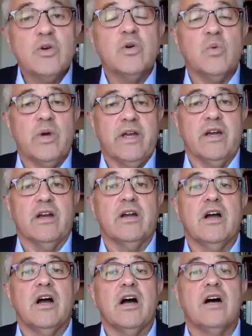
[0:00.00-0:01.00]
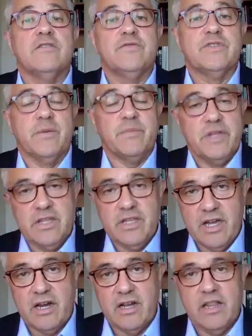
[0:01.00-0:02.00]
aware of something that
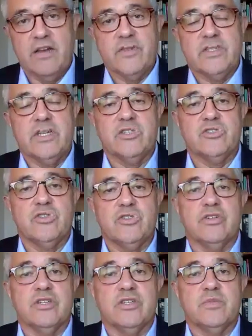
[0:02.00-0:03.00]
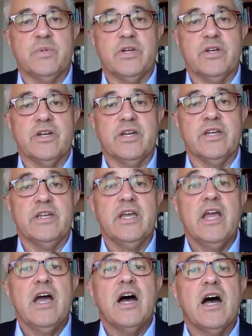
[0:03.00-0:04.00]
got a lot of attention during this period.
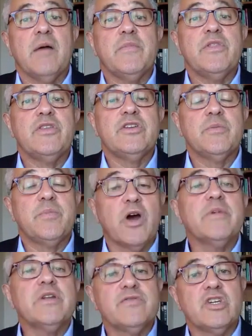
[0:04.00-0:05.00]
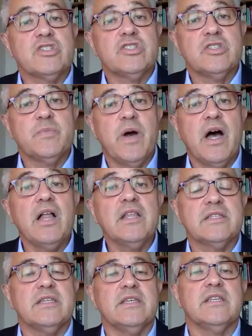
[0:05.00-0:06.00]
The Department of Justice
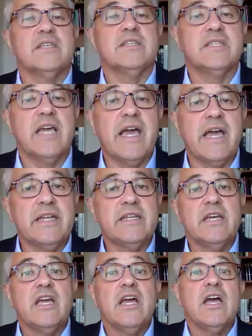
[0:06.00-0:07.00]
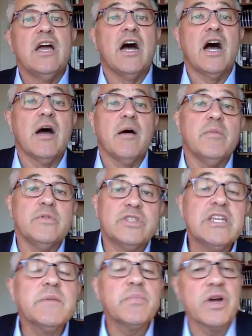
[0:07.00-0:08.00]
policy that said
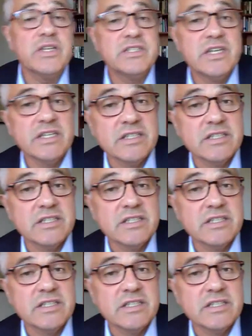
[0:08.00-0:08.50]
sitting presidents